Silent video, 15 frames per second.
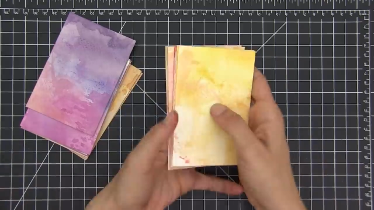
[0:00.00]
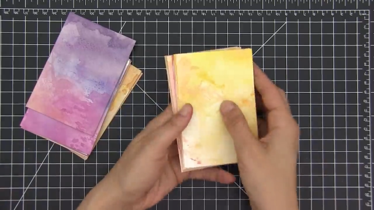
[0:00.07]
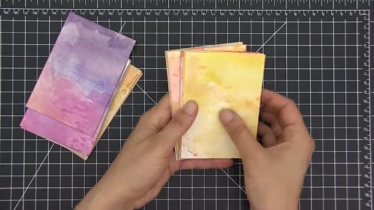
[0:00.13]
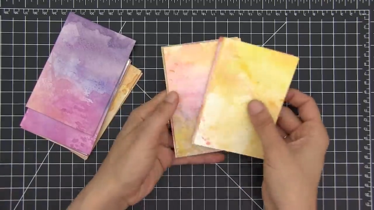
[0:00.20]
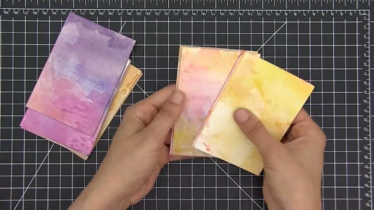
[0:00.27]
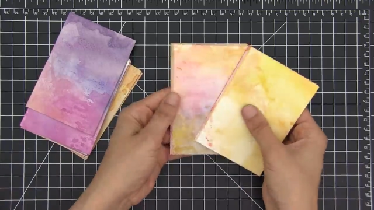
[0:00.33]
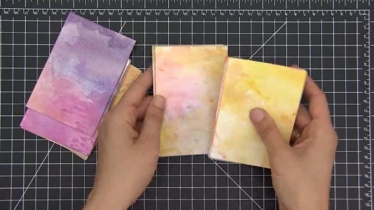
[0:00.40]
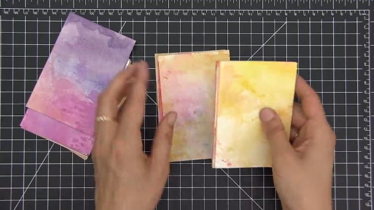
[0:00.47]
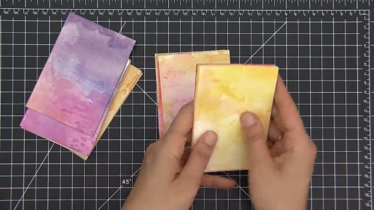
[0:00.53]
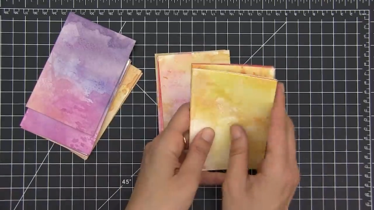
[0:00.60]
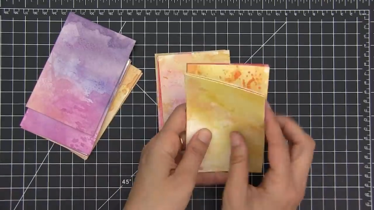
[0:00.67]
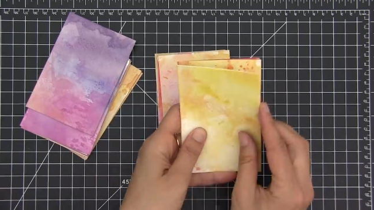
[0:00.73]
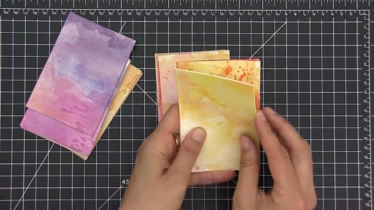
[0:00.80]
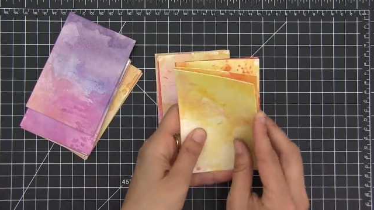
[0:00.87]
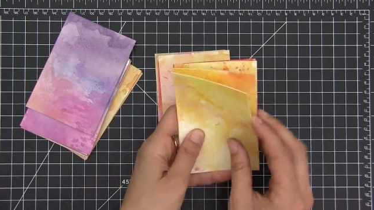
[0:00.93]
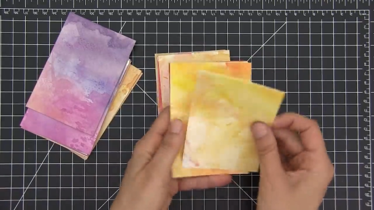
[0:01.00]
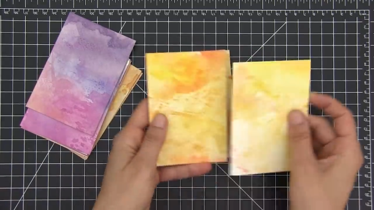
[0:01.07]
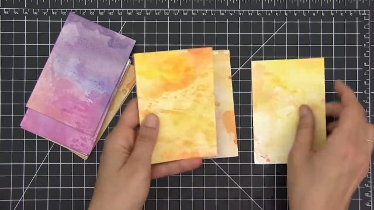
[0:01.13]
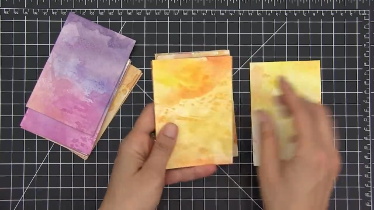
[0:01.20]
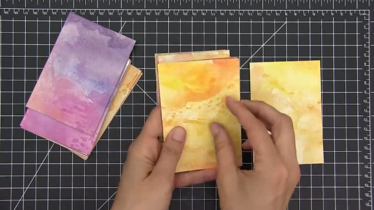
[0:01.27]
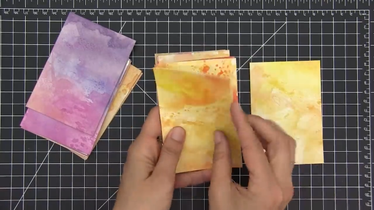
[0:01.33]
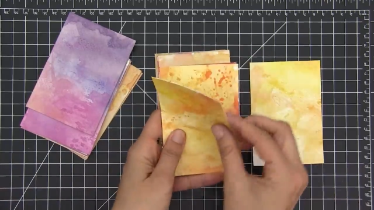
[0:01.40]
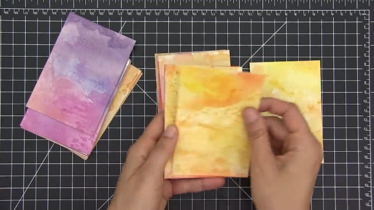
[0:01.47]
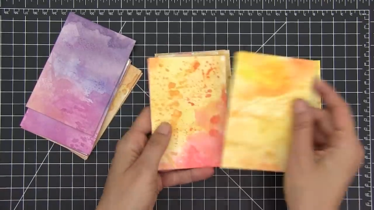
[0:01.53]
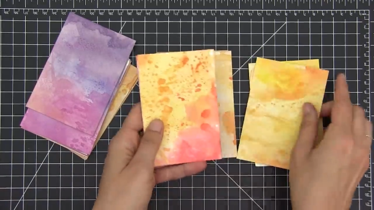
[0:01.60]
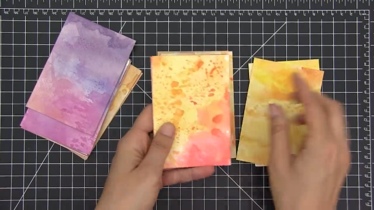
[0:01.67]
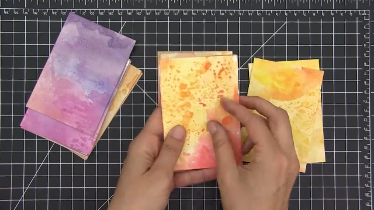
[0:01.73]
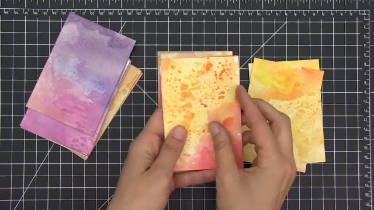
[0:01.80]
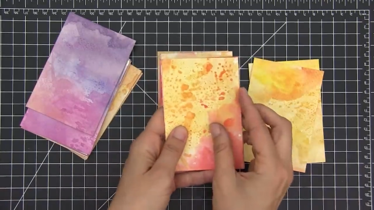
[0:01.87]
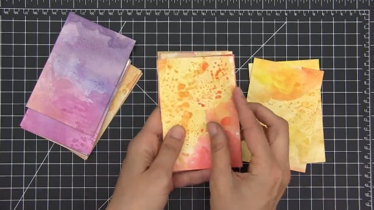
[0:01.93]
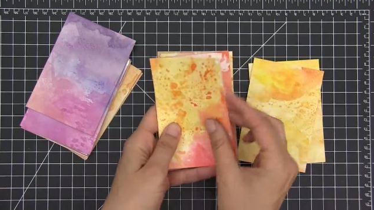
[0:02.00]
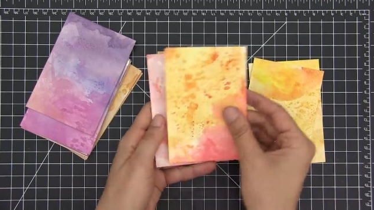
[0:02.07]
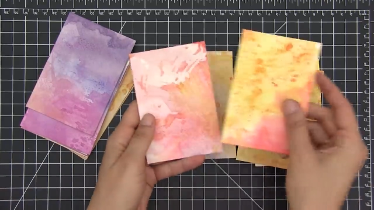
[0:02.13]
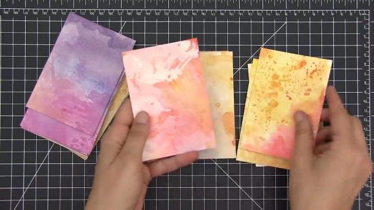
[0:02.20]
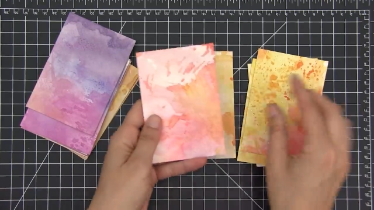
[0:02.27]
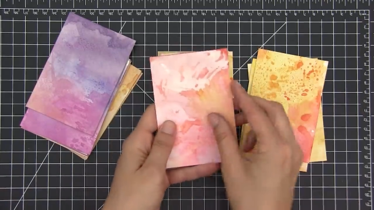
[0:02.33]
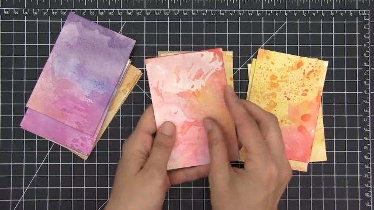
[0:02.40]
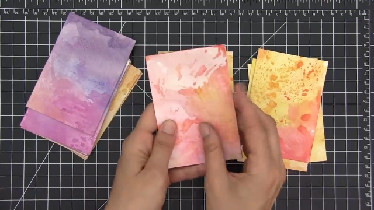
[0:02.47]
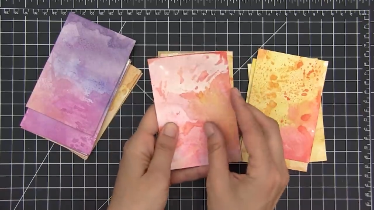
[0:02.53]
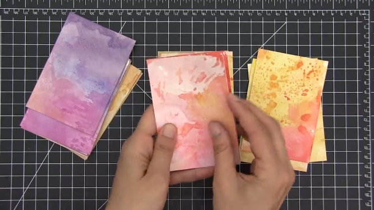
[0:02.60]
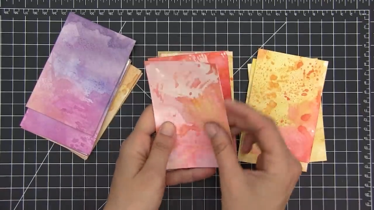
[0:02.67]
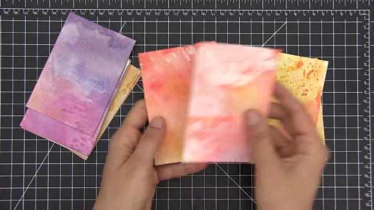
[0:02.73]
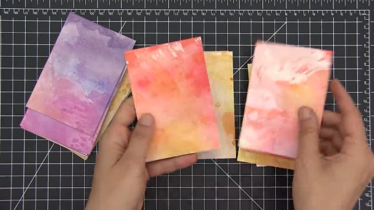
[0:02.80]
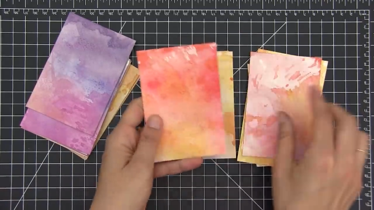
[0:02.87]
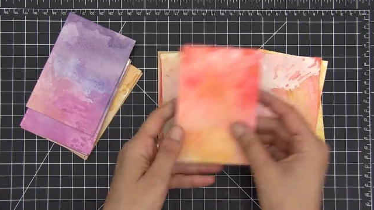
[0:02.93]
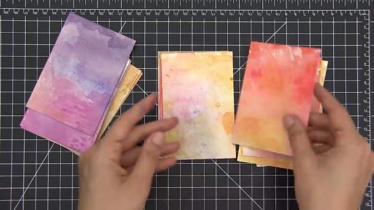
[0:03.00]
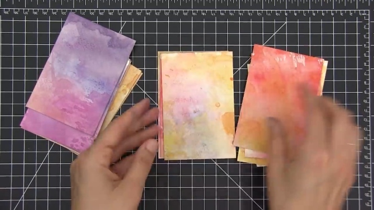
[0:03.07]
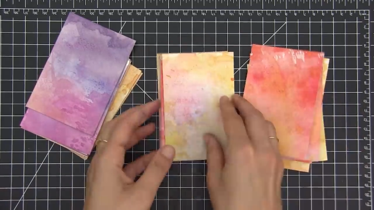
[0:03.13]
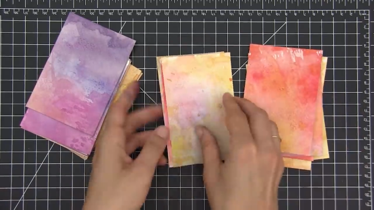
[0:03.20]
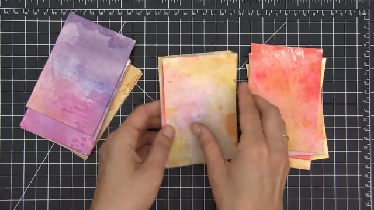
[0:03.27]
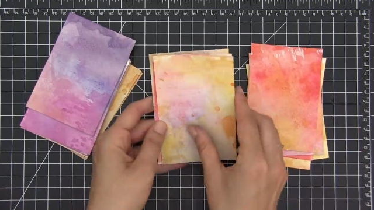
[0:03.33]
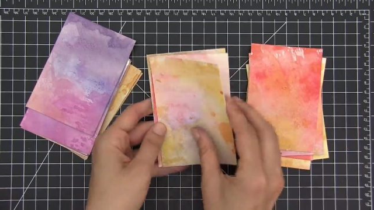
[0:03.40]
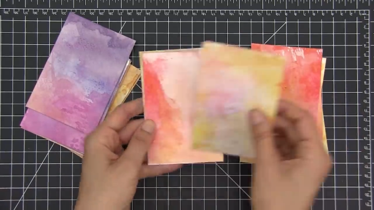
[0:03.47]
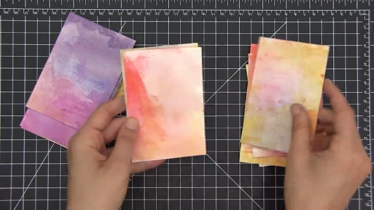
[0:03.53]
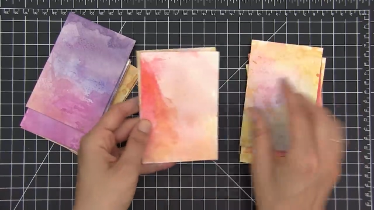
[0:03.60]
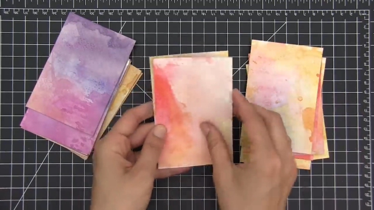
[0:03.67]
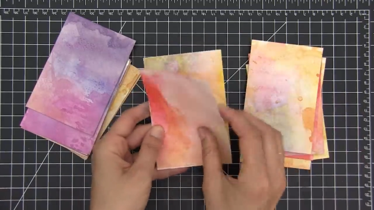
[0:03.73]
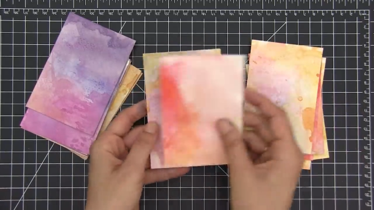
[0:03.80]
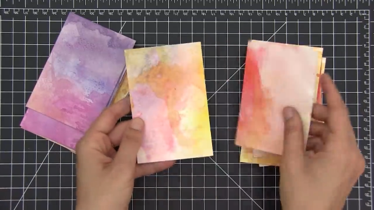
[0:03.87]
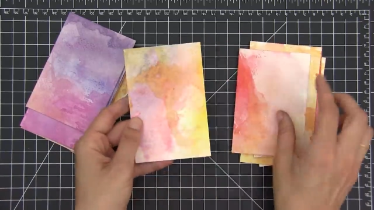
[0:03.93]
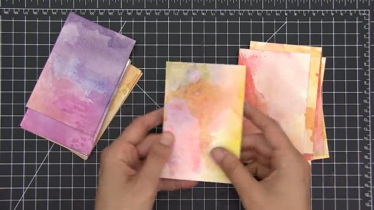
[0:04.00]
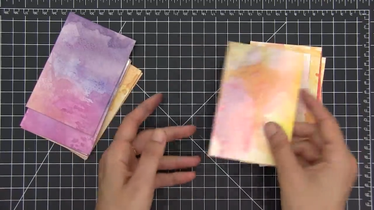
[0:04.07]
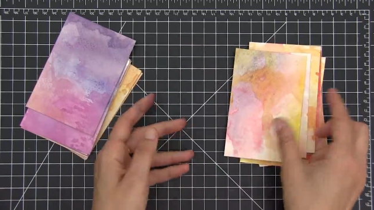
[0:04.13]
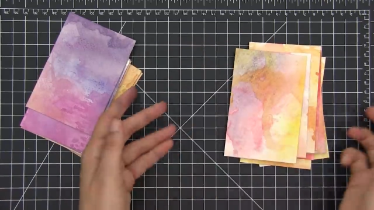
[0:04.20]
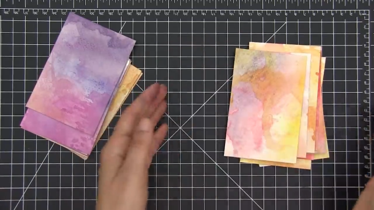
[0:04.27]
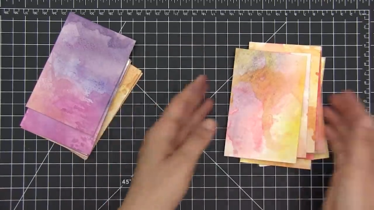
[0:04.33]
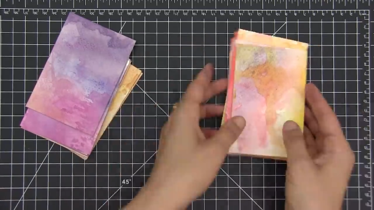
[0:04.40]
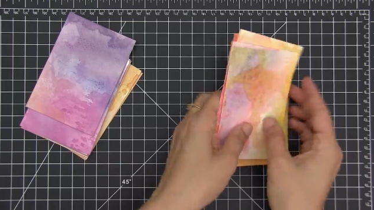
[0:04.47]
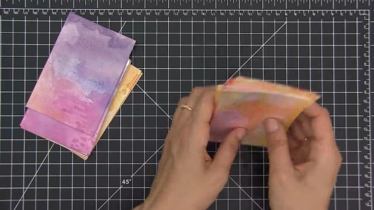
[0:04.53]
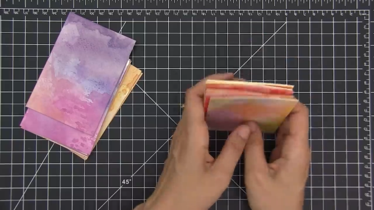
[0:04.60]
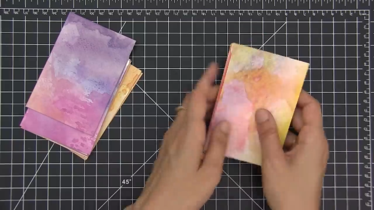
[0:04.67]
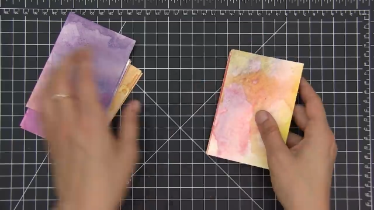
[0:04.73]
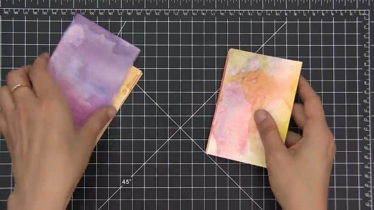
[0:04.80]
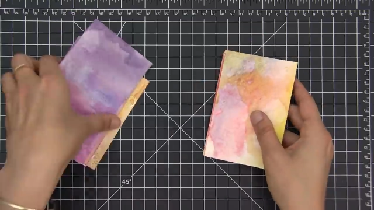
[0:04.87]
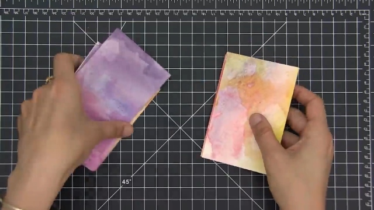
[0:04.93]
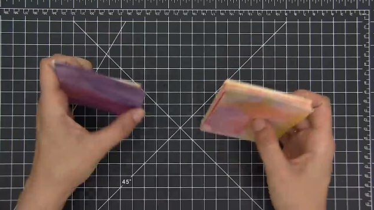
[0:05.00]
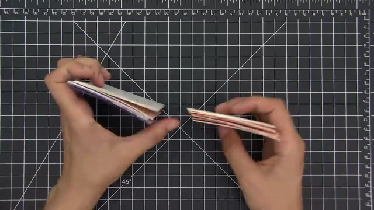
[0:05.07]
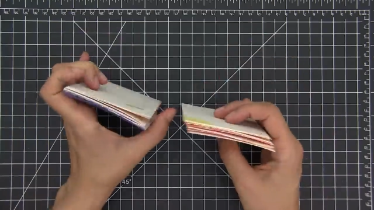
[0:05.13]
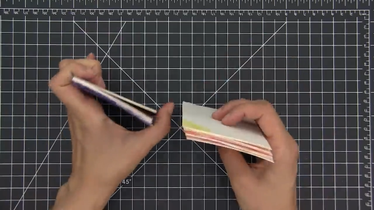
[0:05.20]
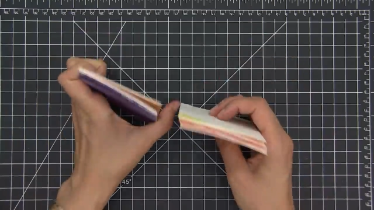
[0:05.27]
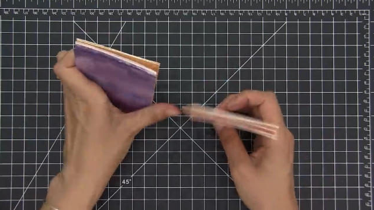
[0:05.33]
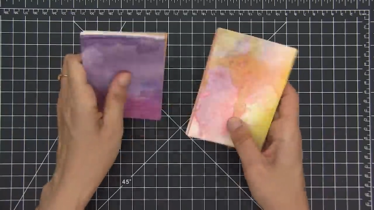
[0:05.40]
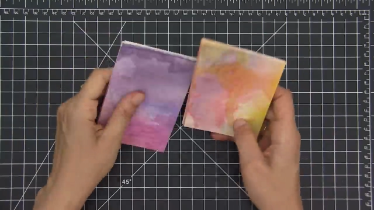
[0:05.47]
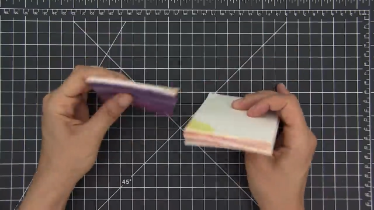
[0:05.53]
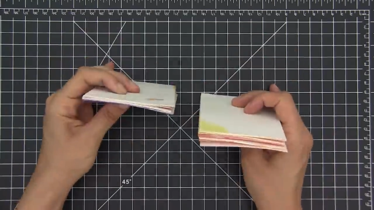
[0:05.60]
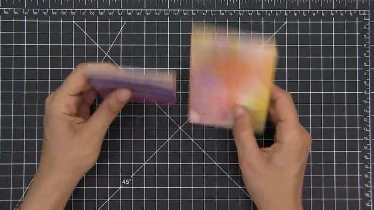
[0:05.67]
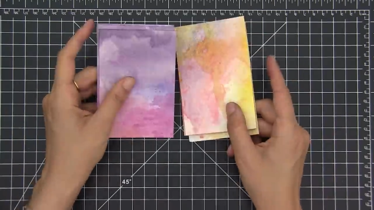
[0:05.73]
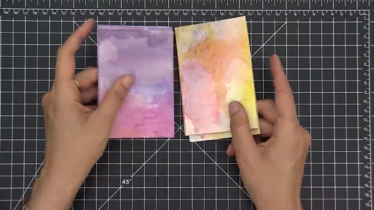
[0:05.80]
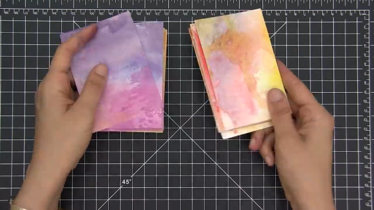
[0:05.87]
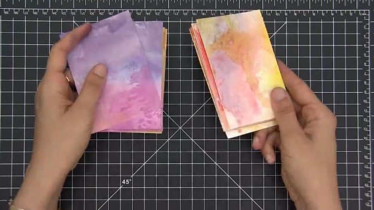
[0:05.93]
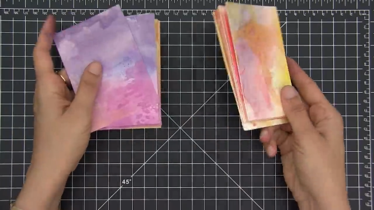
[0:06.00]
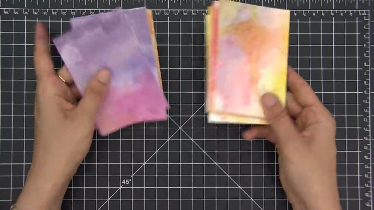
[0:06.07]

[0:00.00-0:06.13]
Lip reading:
Nobody's mouth can be seen.